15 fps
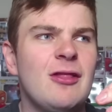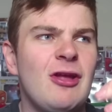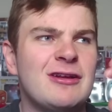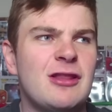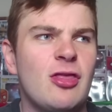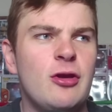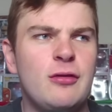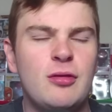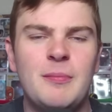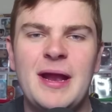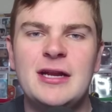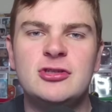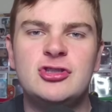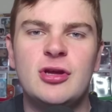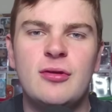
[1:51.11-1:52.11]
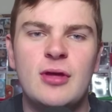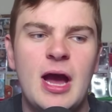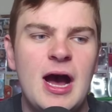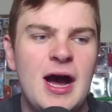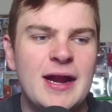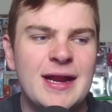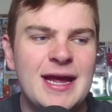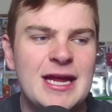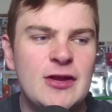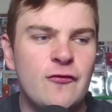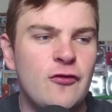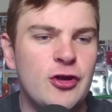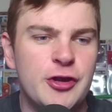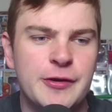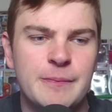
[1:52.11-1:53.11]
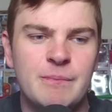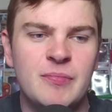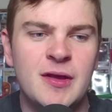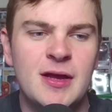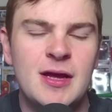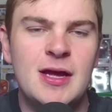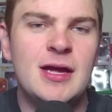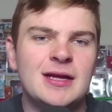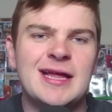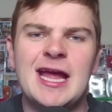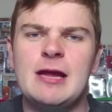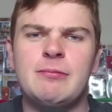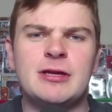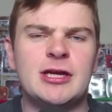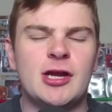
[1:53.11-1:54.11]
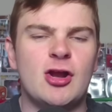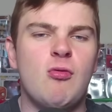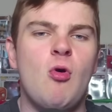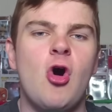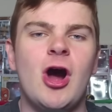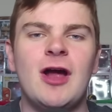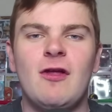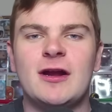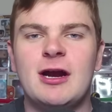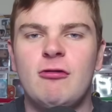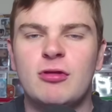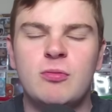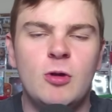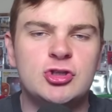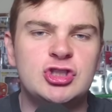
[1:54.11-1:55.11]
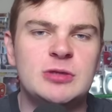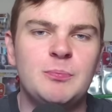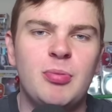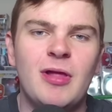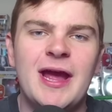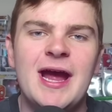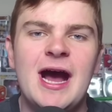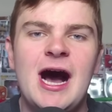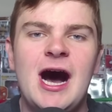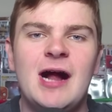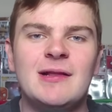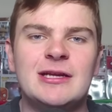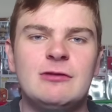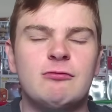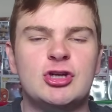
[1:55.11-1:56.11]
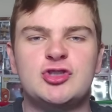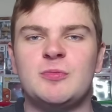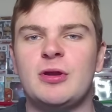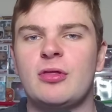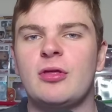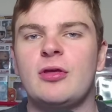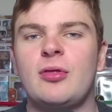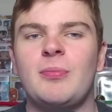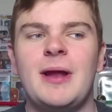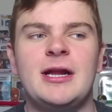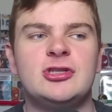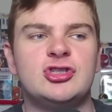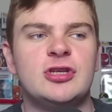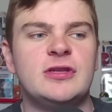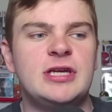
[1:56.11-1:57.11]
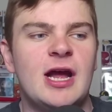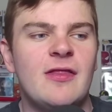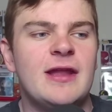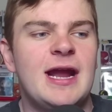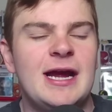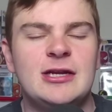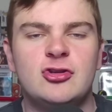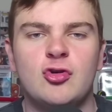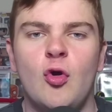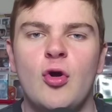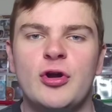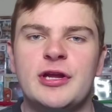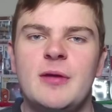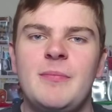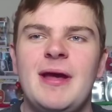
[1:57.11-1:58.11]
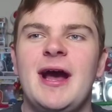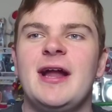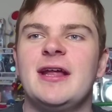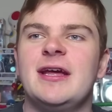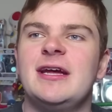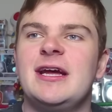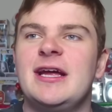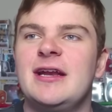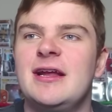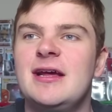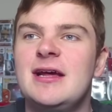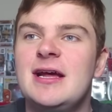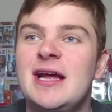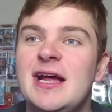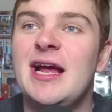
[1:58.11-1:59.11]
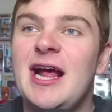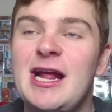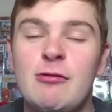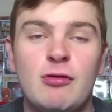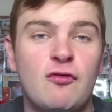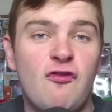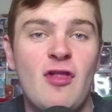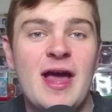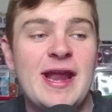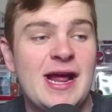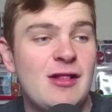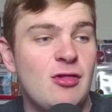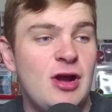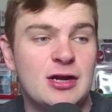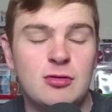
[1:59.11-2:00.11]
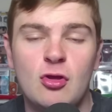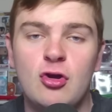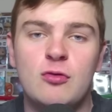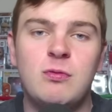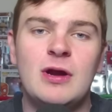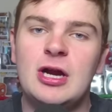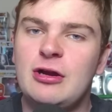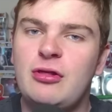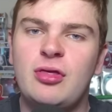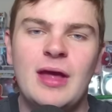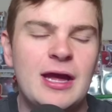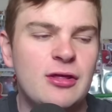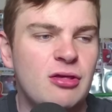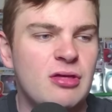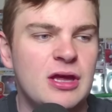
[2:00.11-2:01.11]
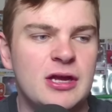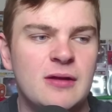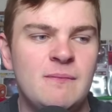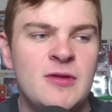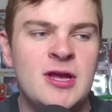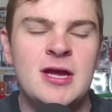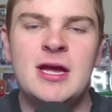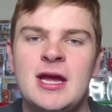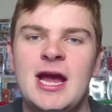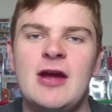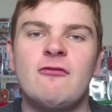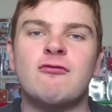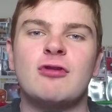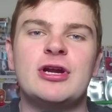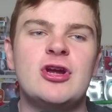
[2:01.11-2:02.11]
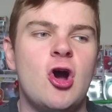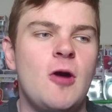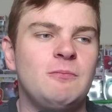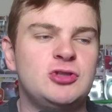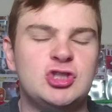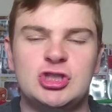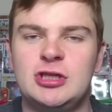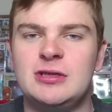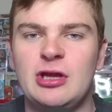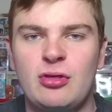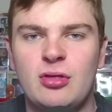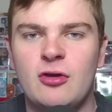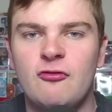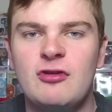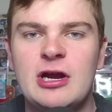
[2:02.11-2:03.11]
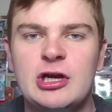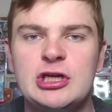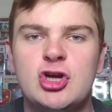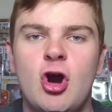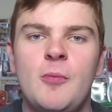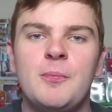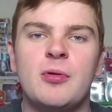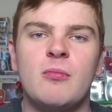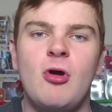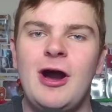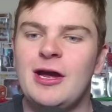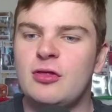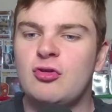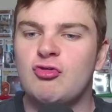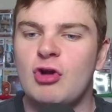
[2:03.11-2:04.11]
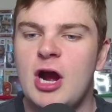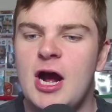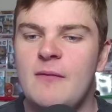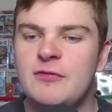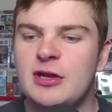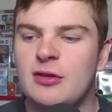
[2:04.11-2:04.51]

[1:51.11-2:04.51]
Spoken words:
Like, the list managers aren't even keeping it quiet. Like, I was watching Blair Hartley, Richmond's list manager, the other day talking about it, and he was flat out like, look, we're assessing every option. This is a very compromised draft.